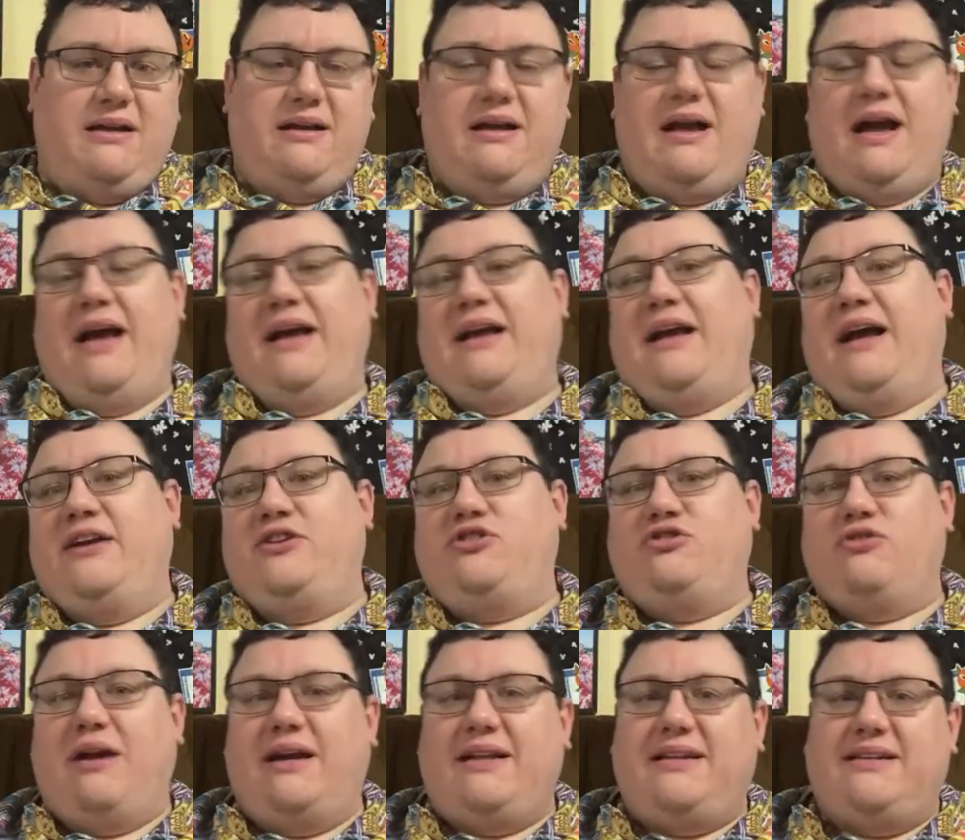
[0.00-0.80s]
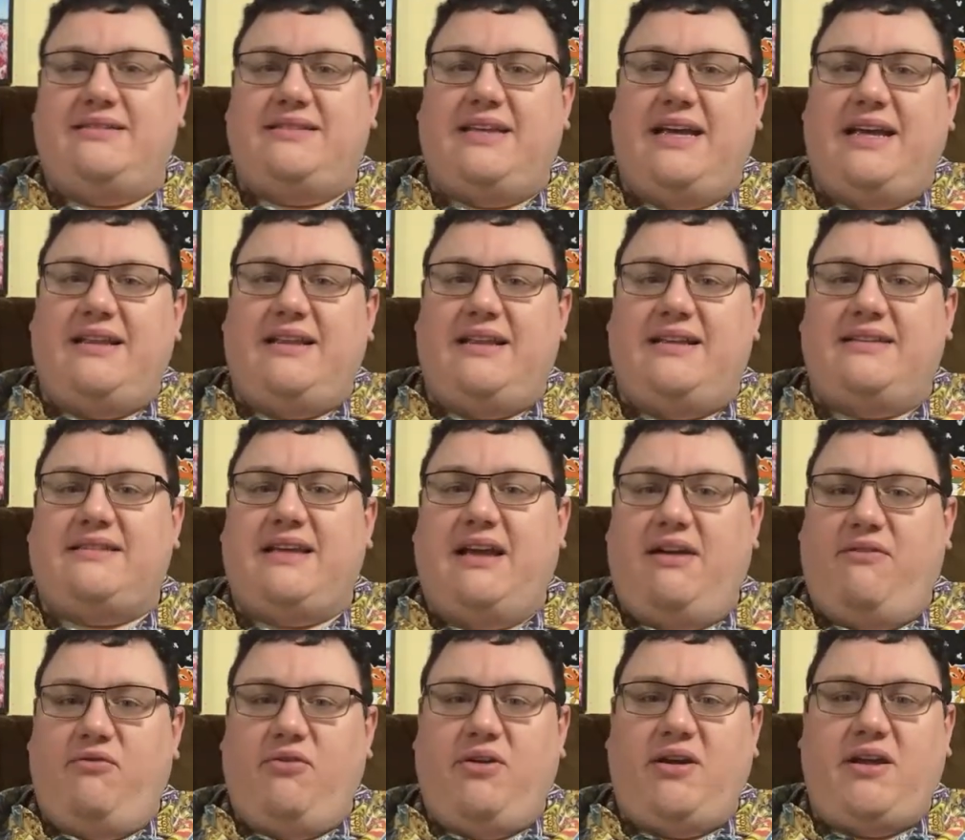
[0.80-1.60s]
I try to say this
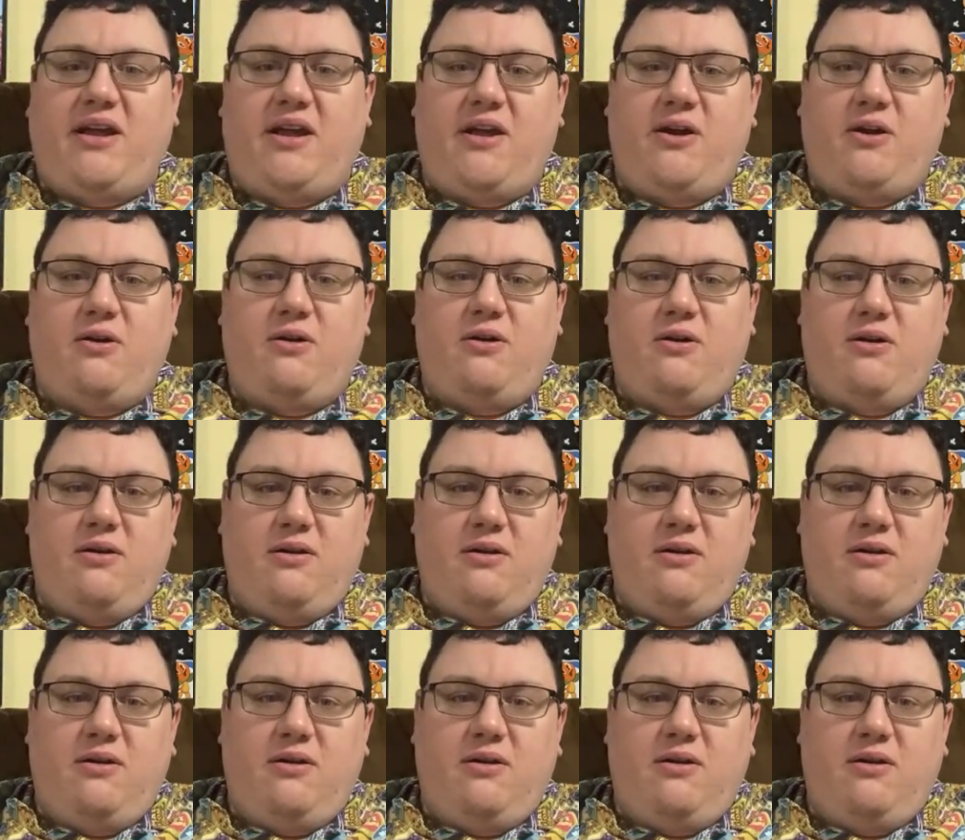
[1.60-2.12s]
every year.